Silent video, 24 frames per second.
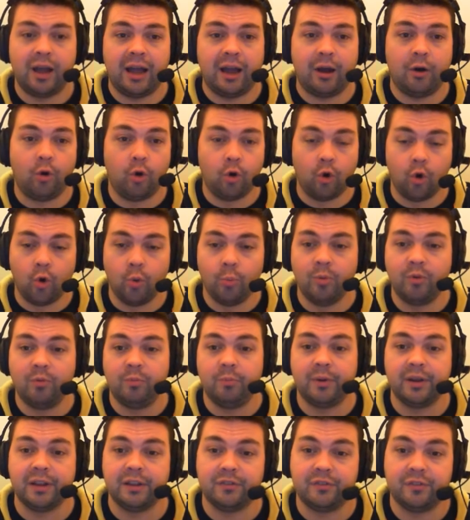At home,
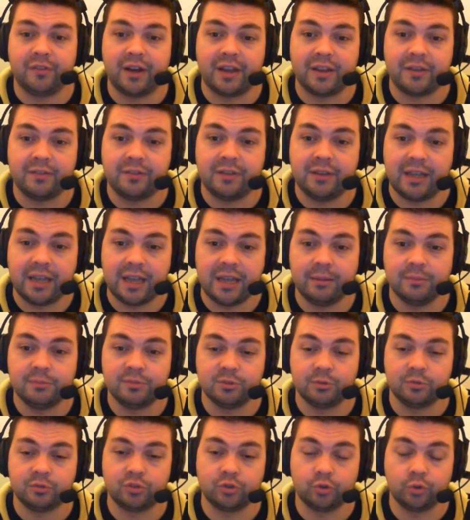we've played 5
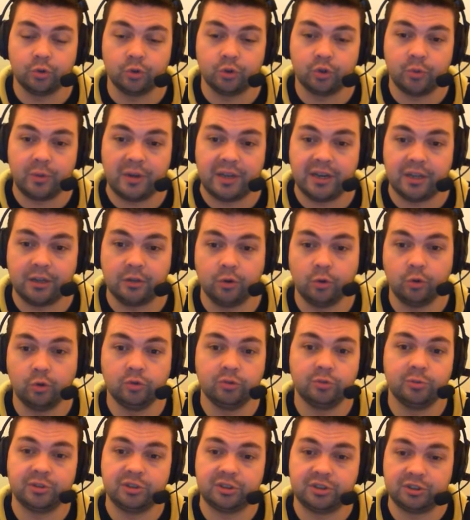games, we've scored 20
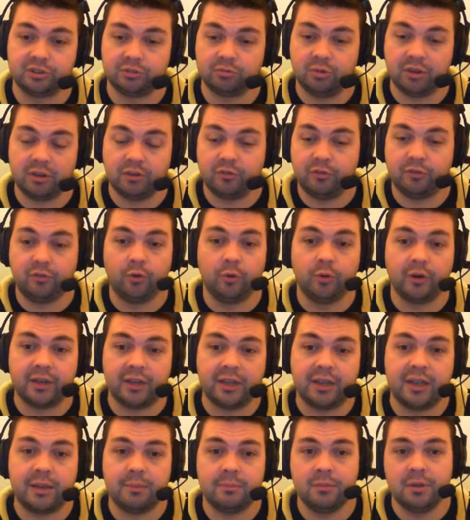goals, which is like 4 a
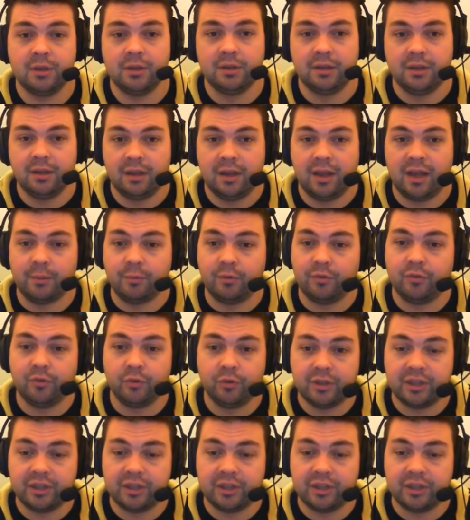game, and we've only